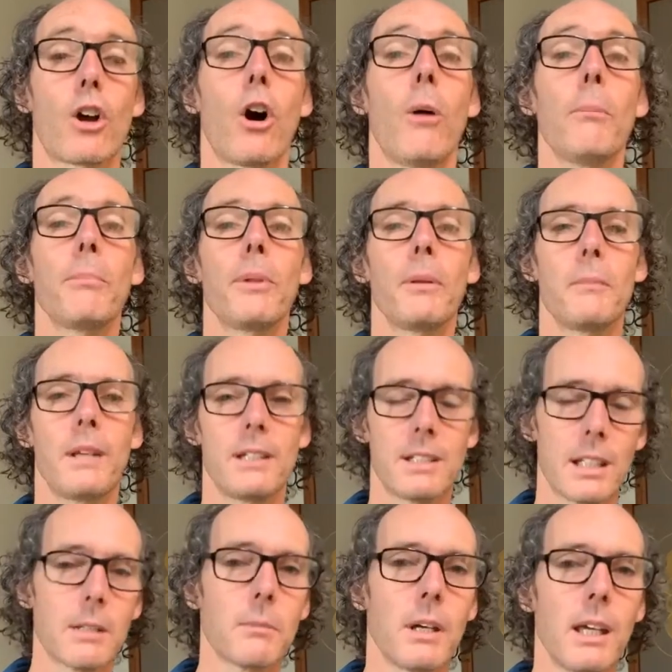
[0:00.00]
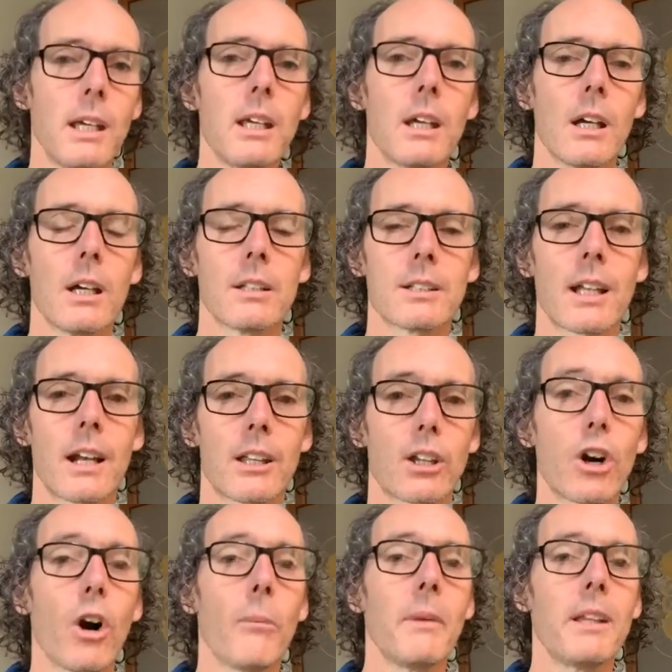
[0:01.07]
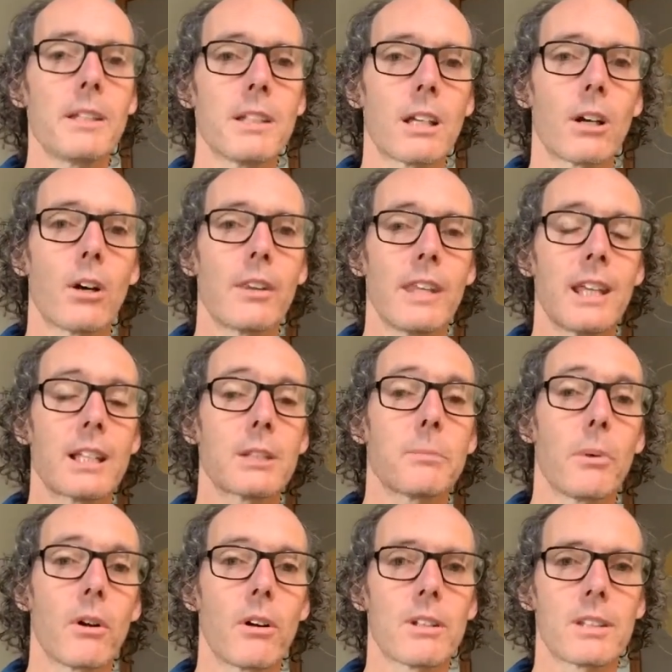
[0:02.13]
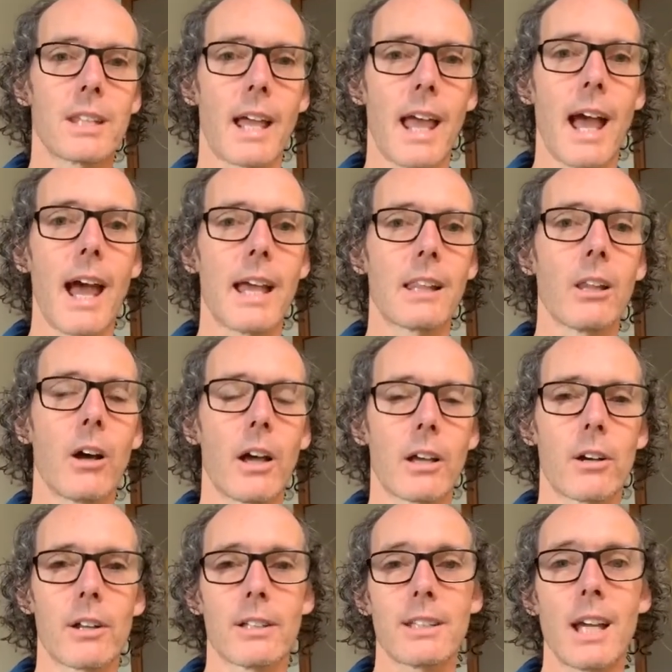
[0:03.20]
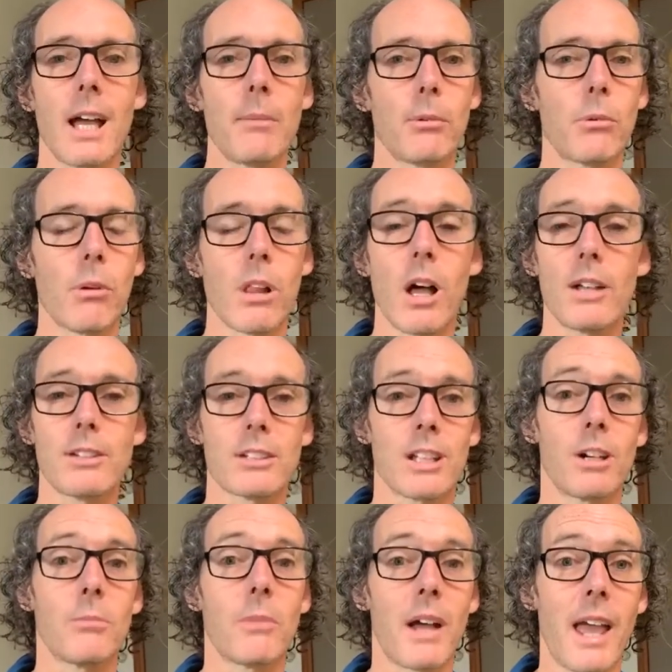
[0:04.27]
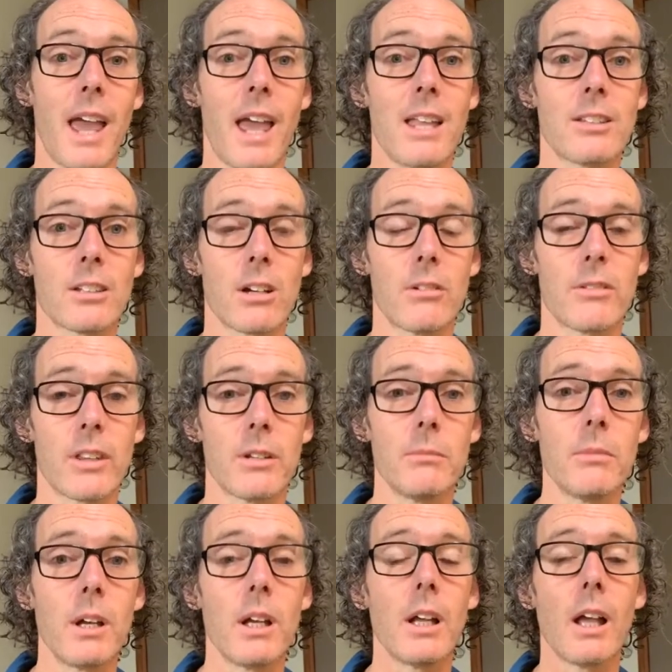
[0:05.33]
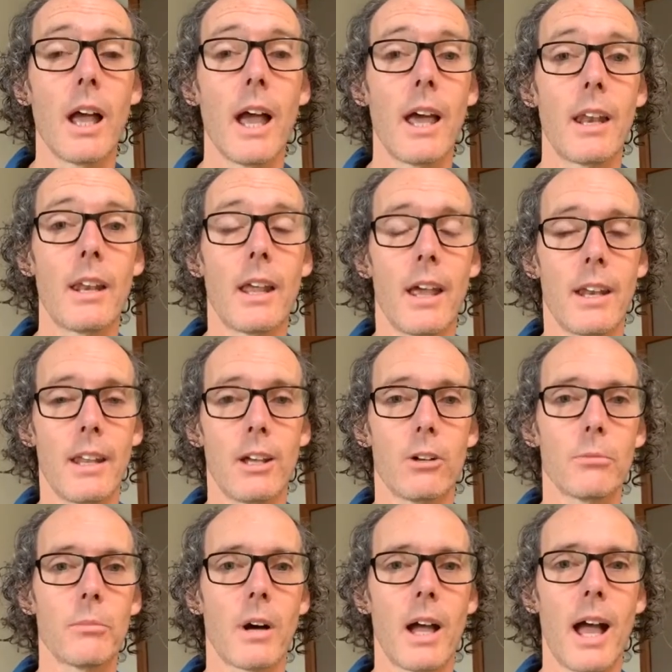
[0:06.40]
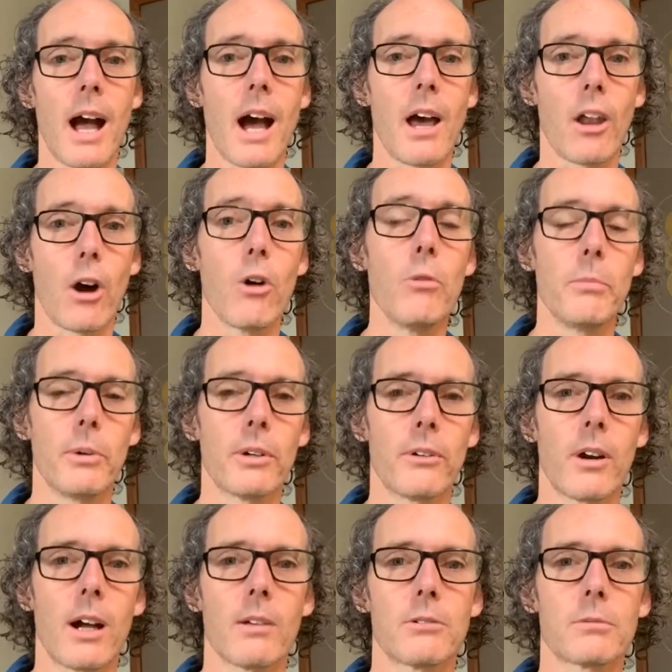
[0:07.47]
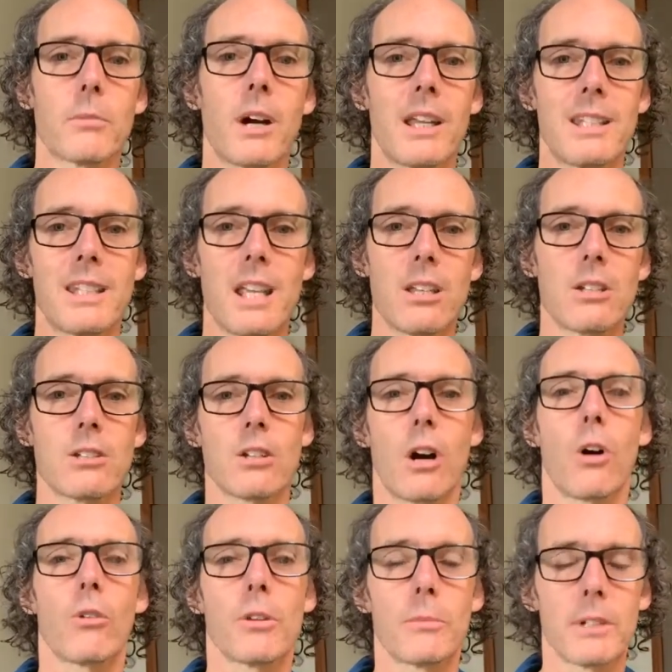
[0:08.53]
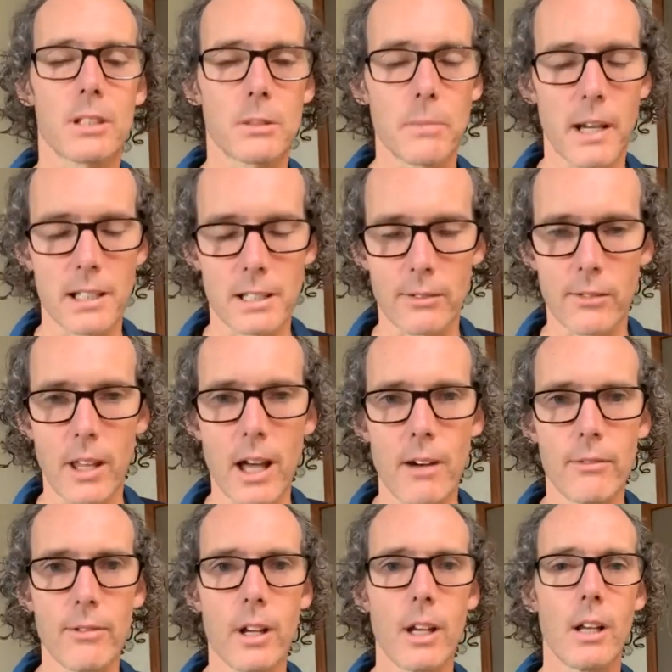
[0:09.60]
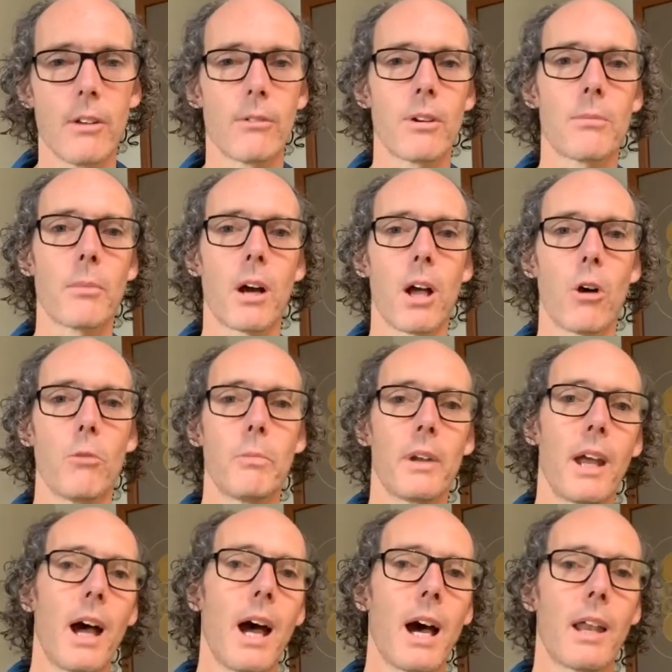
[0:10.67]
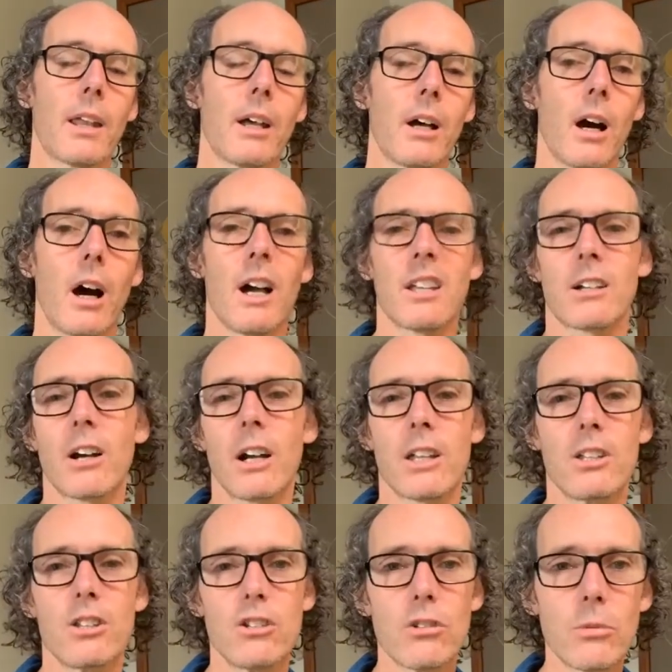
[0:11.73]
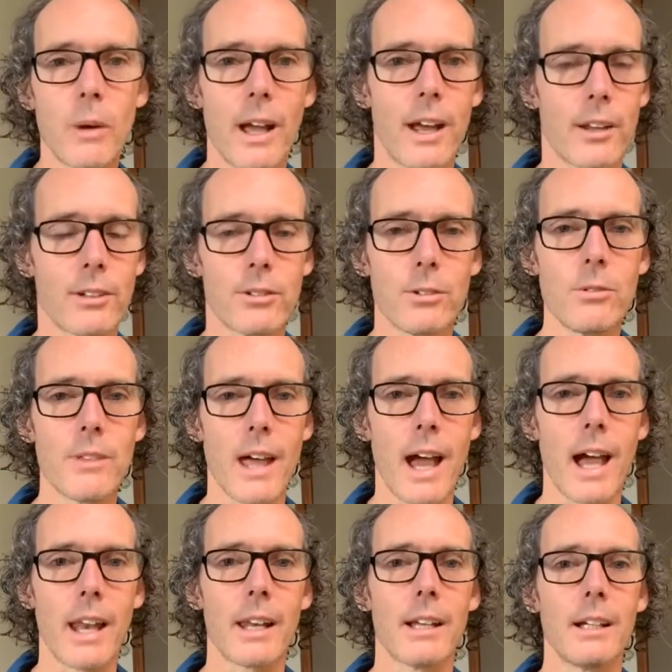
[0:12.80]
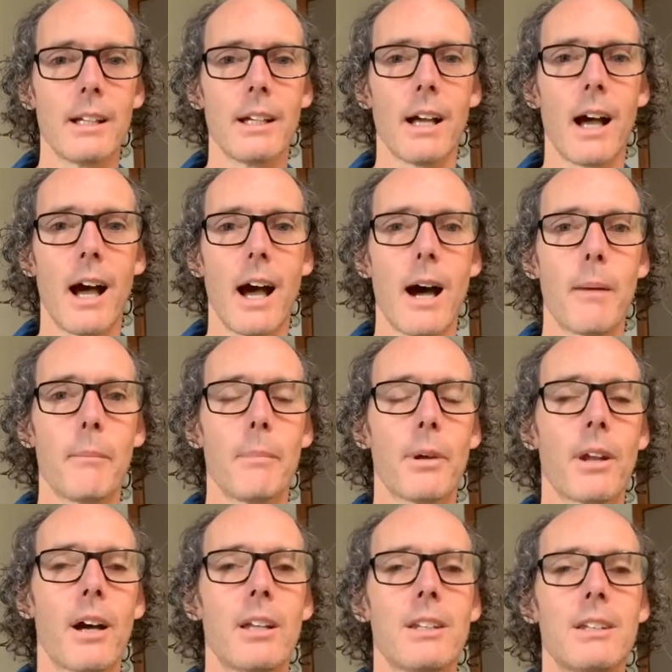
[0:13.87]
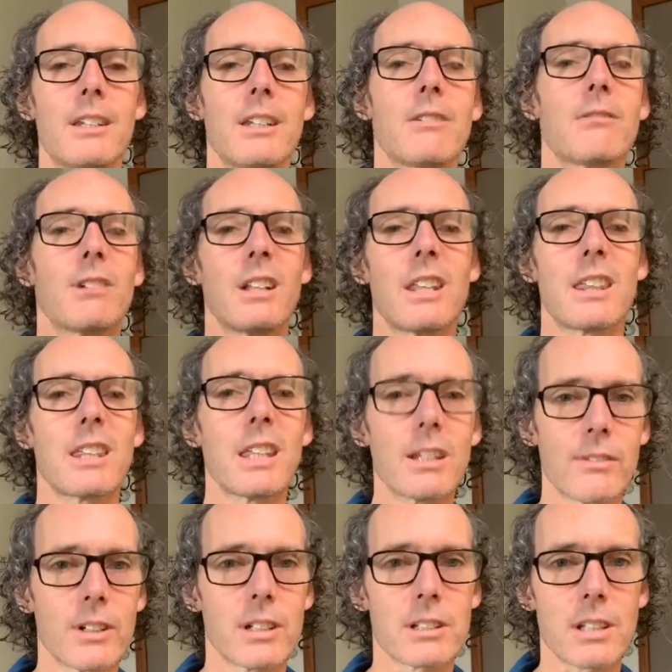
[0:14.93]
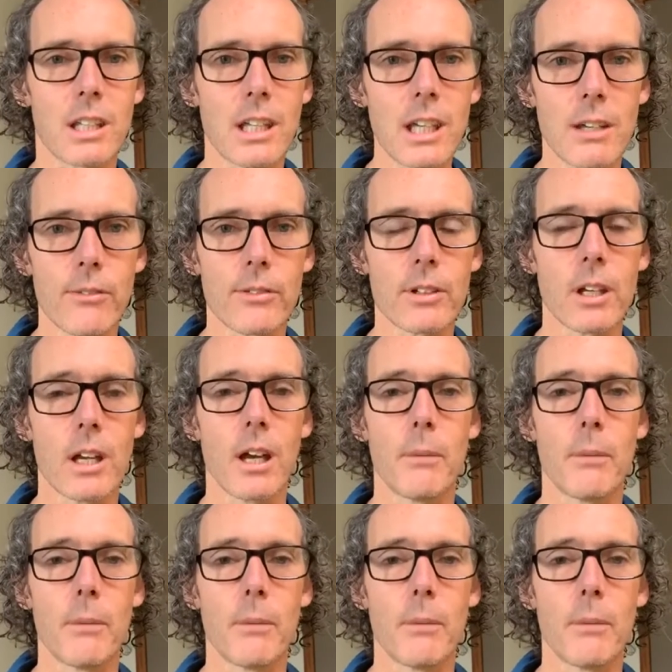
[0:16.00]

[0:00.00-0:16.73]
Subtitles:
complimenting me, started commenting on the experience they had lying on a table. Well, I just held my hands over them and held my heart open, right? It was my intention to hold them in a space of love with my open heart. I kind of knew how to do that, but I didn't really think of it as a gift.